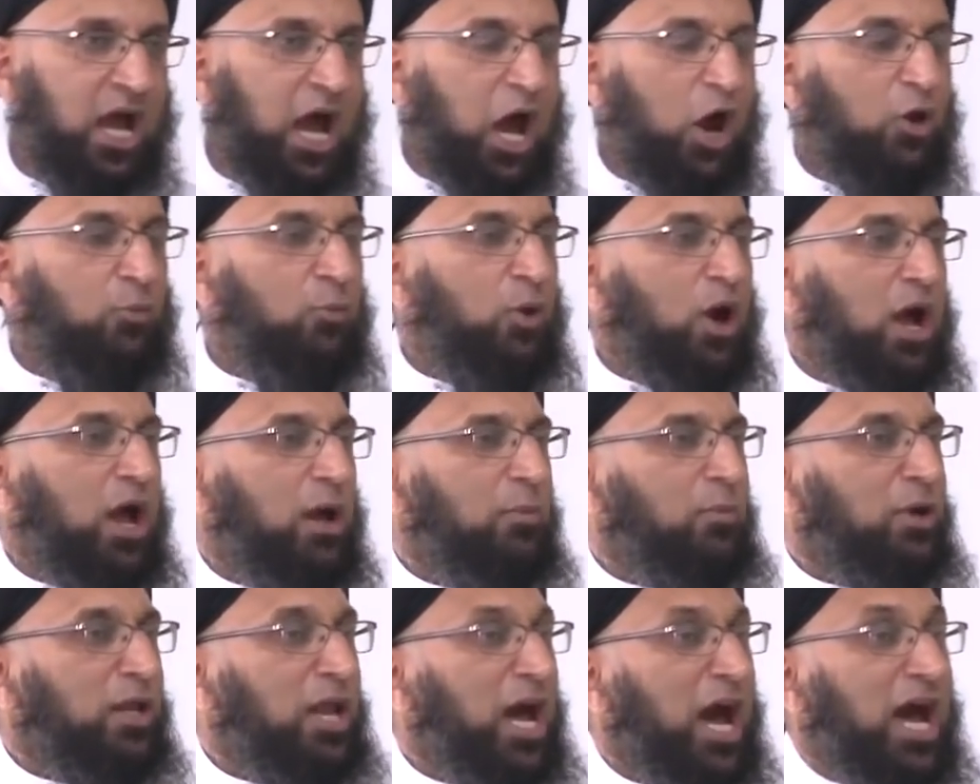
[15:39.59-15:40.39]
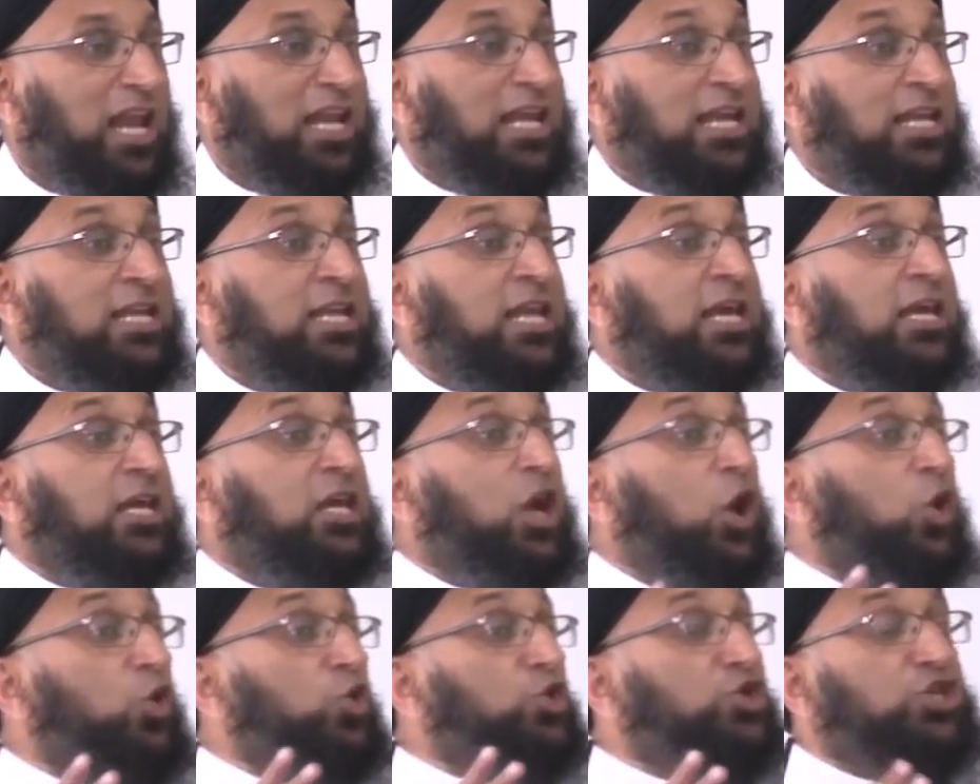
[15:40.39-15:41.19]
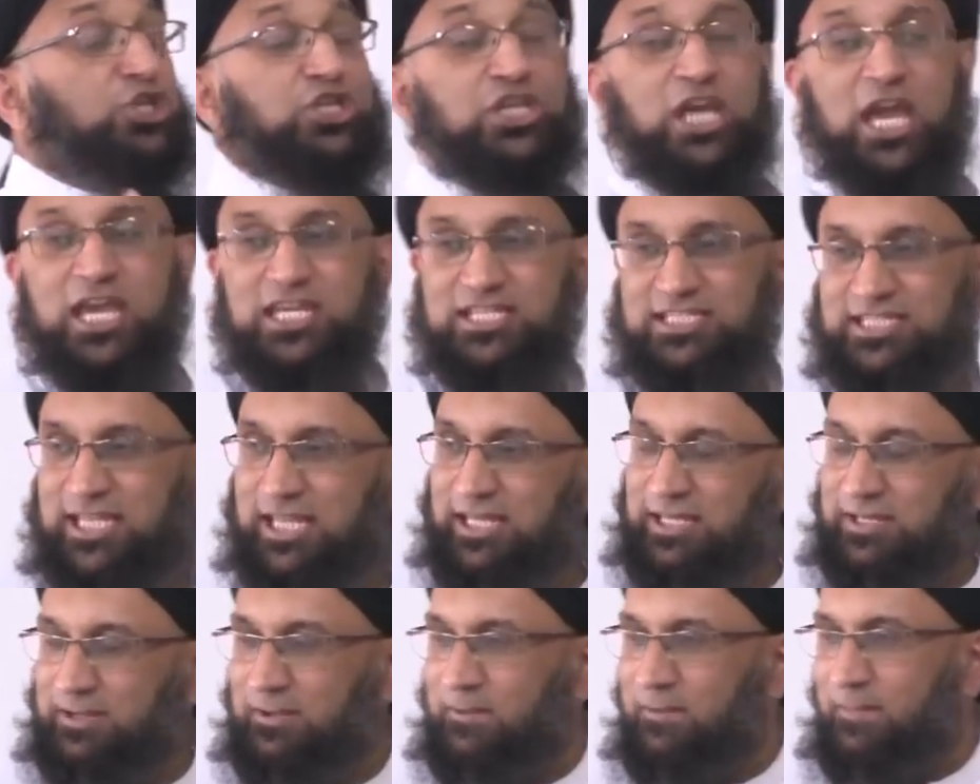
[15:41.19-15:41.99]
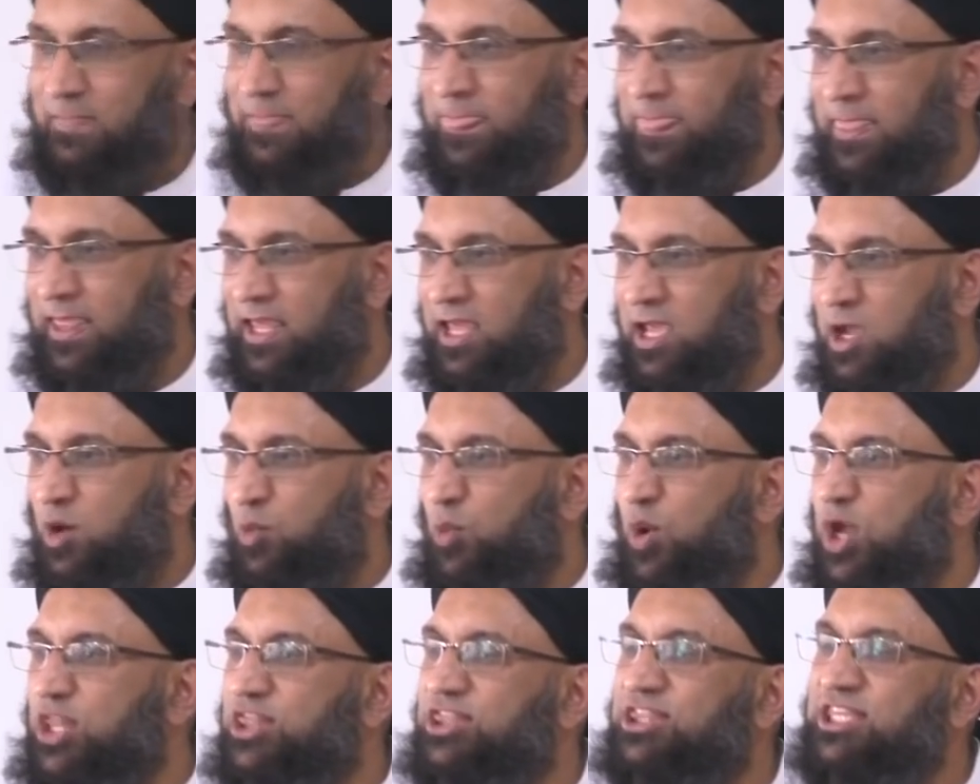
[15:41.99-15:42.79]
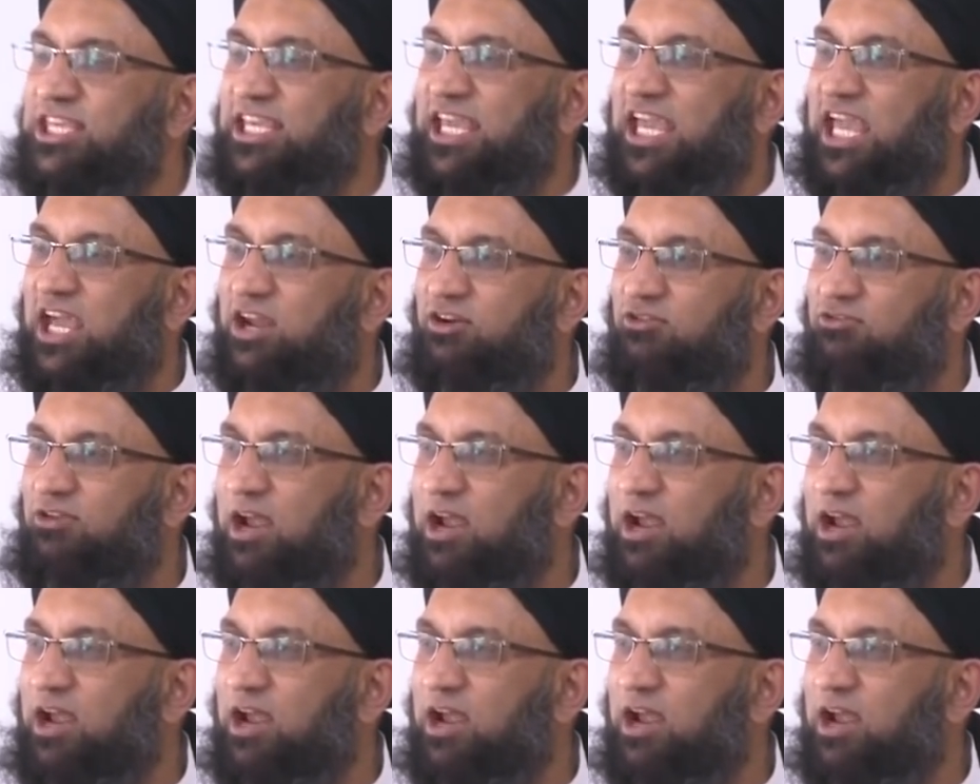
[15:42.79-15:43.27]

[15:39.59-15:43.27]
how Muhammad Ali negotiated with the